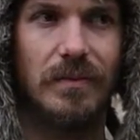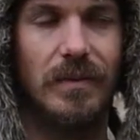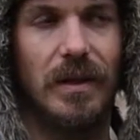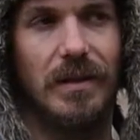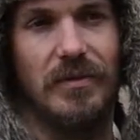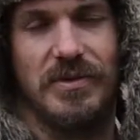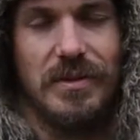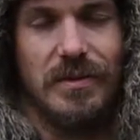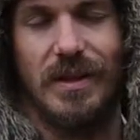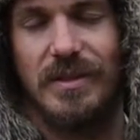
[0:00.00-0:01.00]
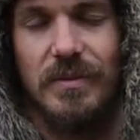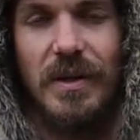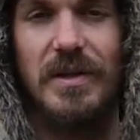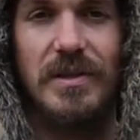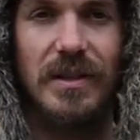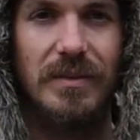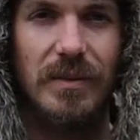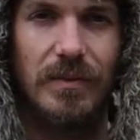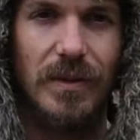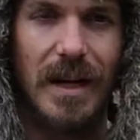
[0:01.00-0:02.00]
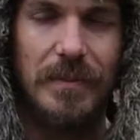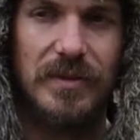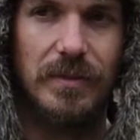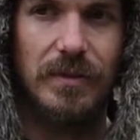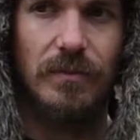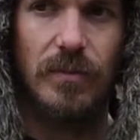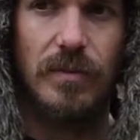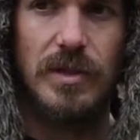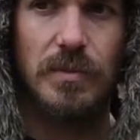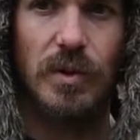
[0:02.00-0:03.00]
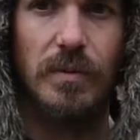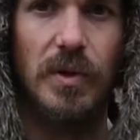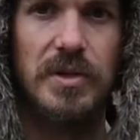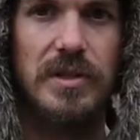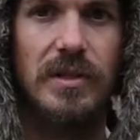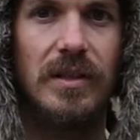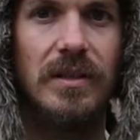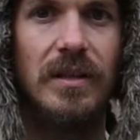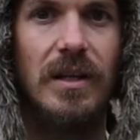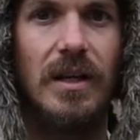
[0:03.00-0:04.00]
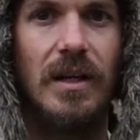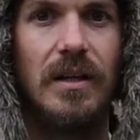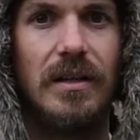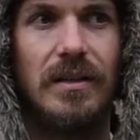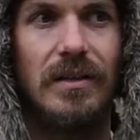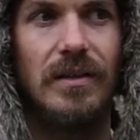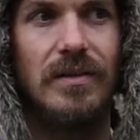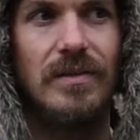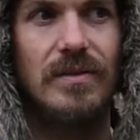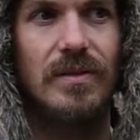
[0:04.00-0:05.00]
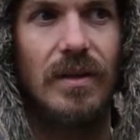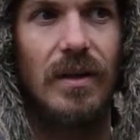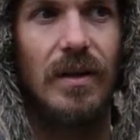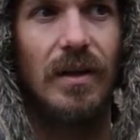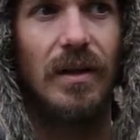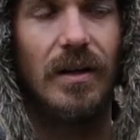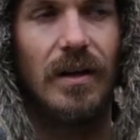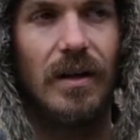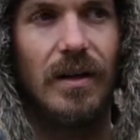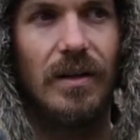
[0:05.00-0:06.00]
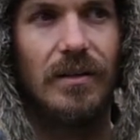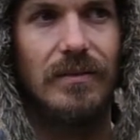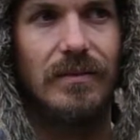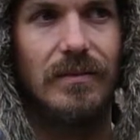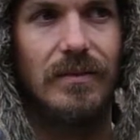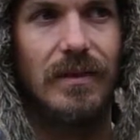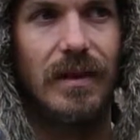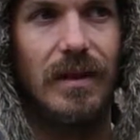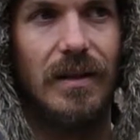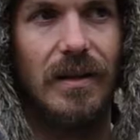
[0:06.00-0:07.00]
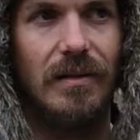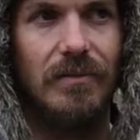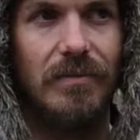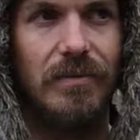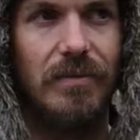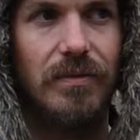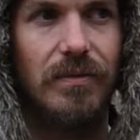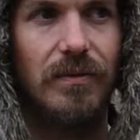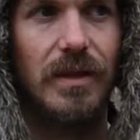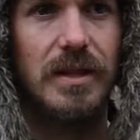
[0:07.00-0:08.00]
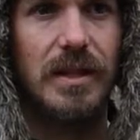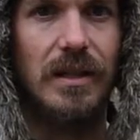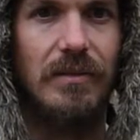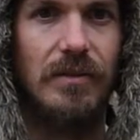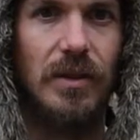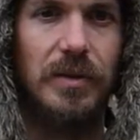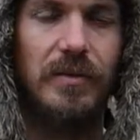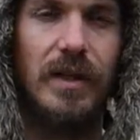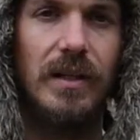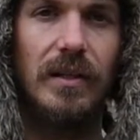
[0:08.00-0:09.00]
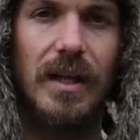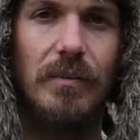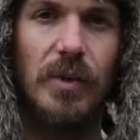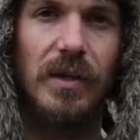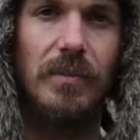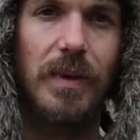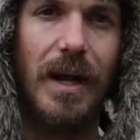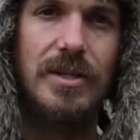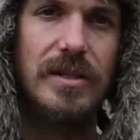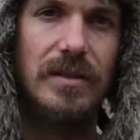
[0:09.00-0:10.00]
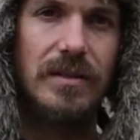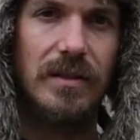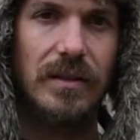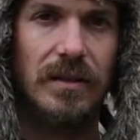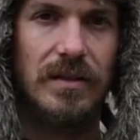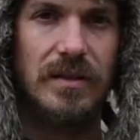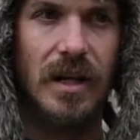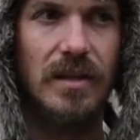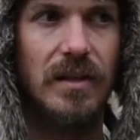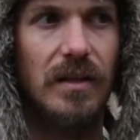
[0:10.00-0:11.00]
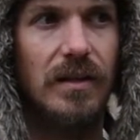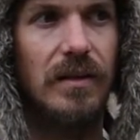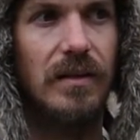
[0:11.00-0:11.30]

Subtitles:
I don't know if this is quite spiritually, but perhaps, but just more emotionally, is I think I've cultivated a lot more compassion and understanding.